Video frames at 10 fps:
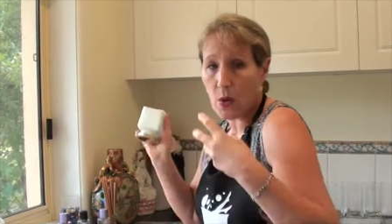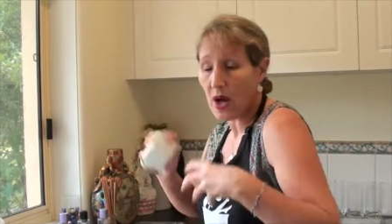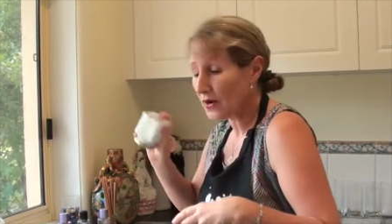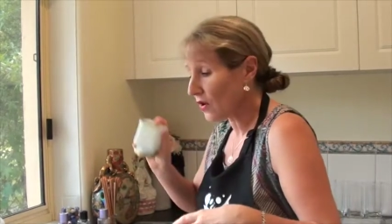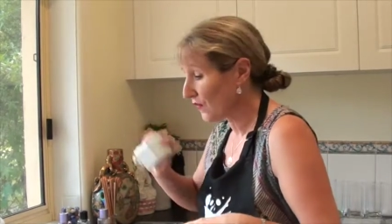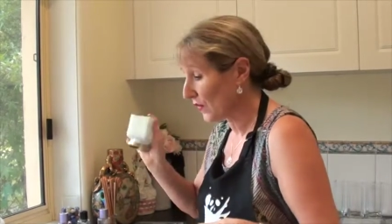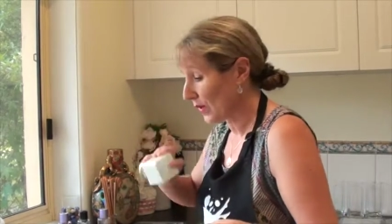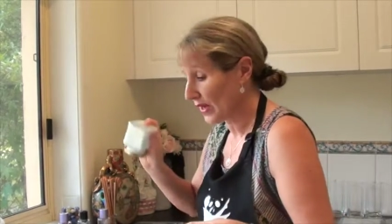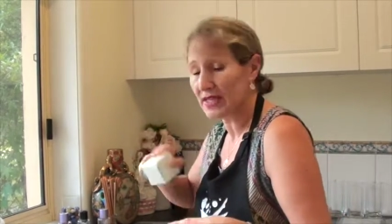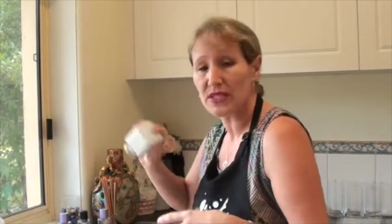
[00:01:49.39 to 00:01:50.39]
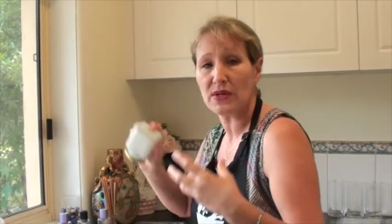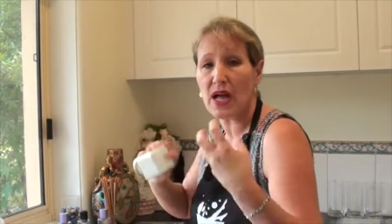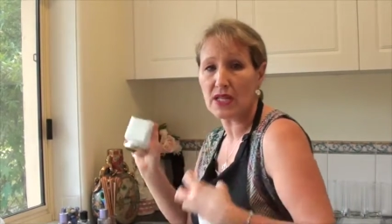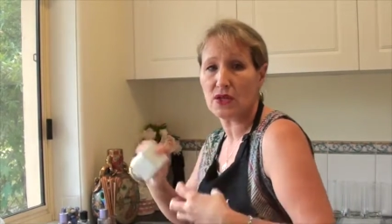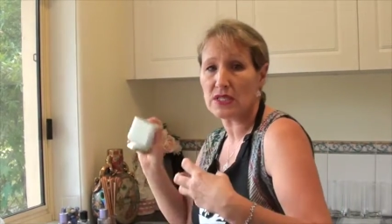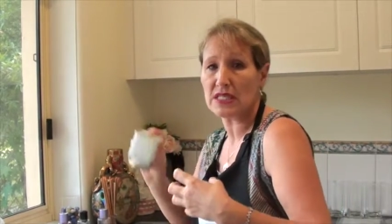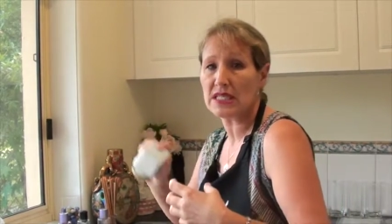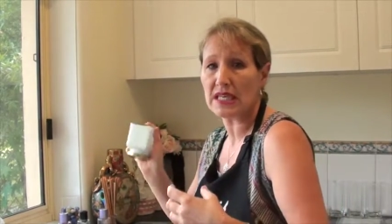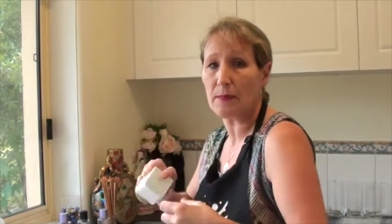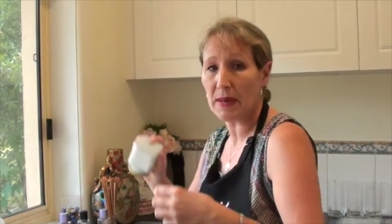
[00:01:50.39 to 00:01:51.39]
Quite often when I do it, I'll use a stick